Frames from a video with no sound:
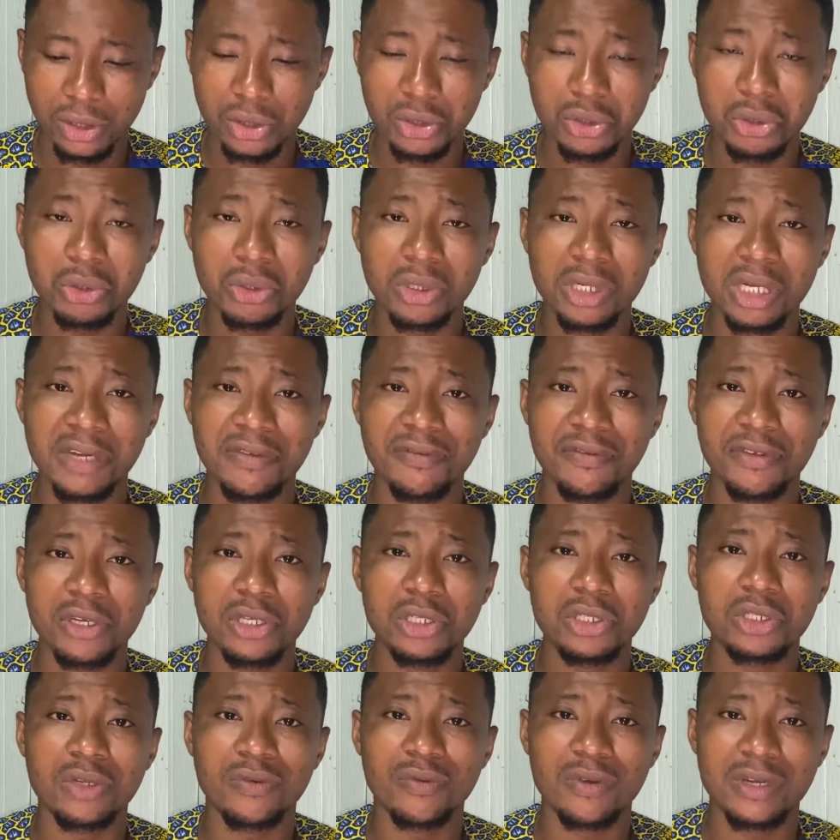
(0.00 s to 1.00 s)
You know the definition
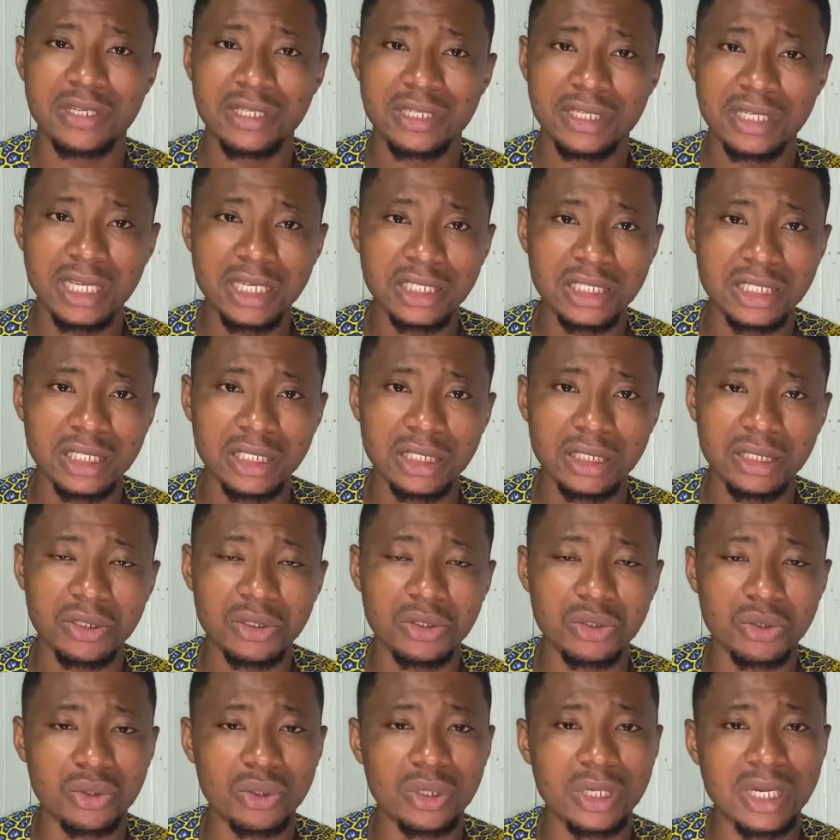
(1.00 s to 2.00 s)
of what search engines.
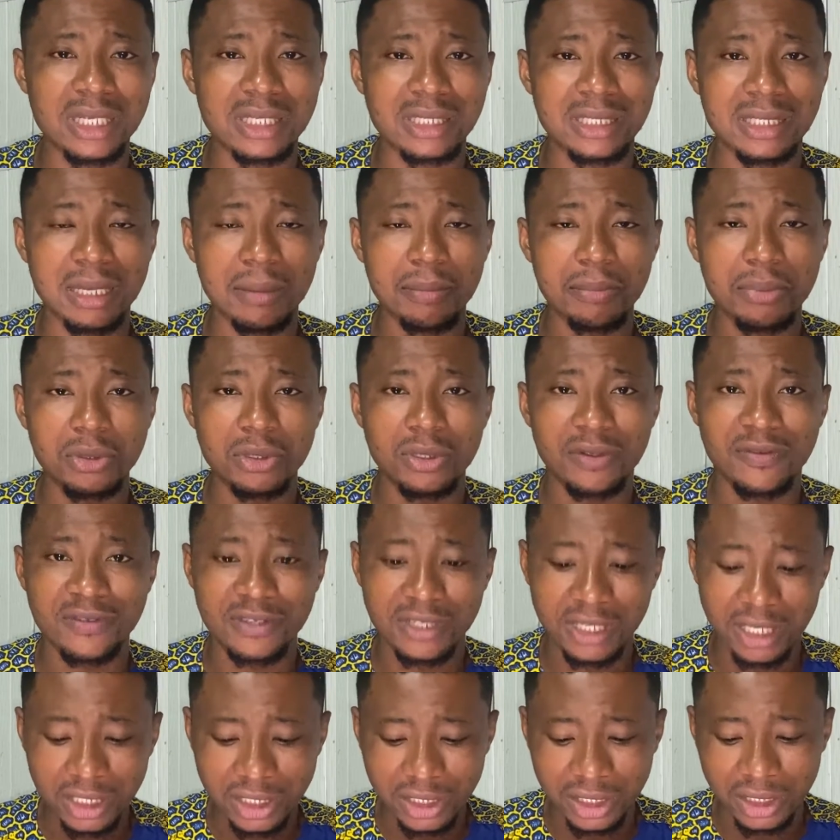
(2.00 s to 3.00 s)
You know the examples of
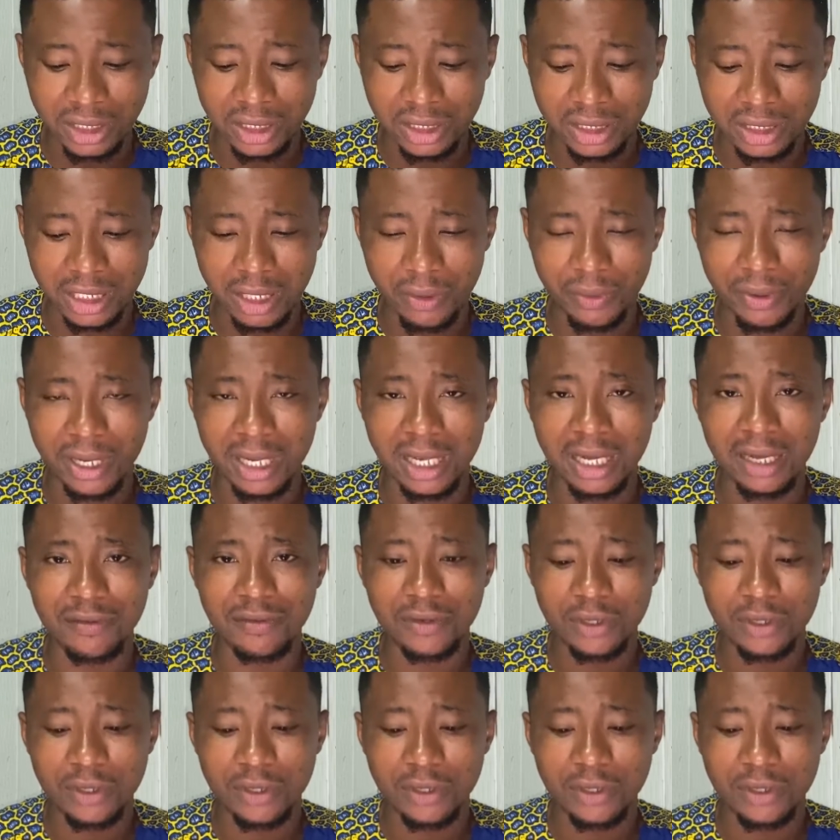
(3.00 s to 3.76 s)
search engines that we have,